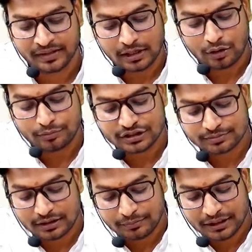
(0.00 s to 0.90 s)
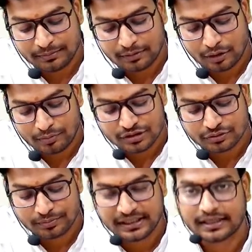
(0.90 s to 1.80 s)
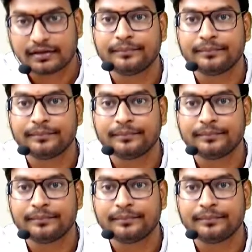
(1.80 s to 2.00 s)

How much? Minimum how much should be there?